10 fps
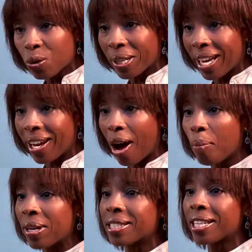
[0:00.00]
will get up,
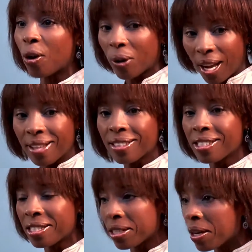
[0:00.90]
and I say, okay, this
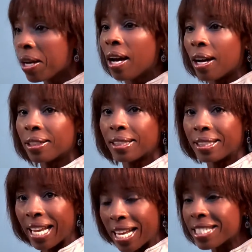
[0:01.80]
is a
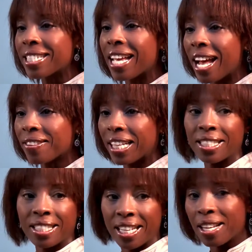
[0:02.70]
dance that they
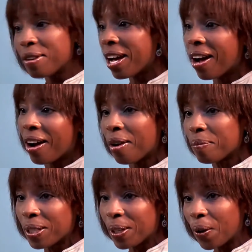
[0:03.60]
did,
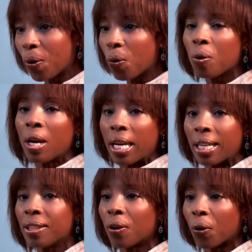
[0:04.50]
you know,
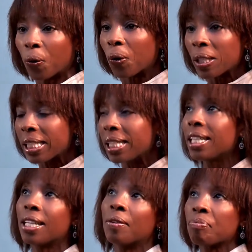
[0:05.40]
in the
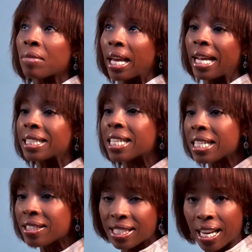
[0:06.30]
early
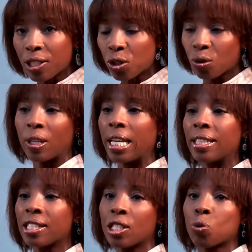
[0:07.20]
18th century, and
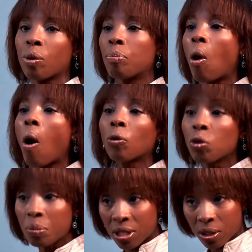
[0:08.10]
this is where
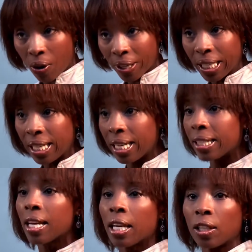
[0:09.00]
ballroom started, and
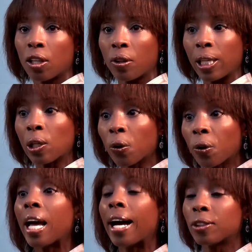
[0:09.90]
you know, they learn
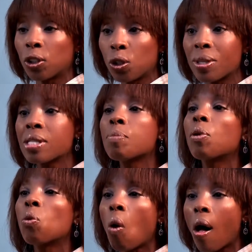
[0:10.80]
how to do a simple
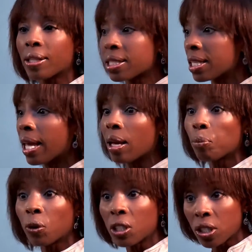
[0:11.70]
waltz, and they
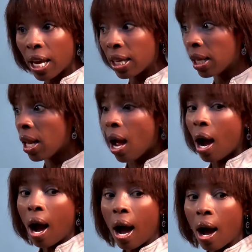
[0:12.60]
appreciate it.
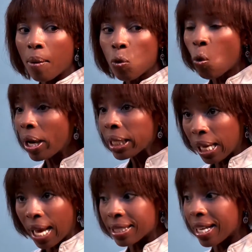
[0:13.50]
One
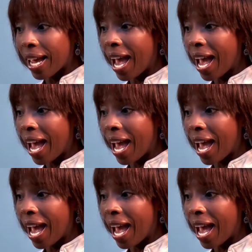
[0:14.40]
class I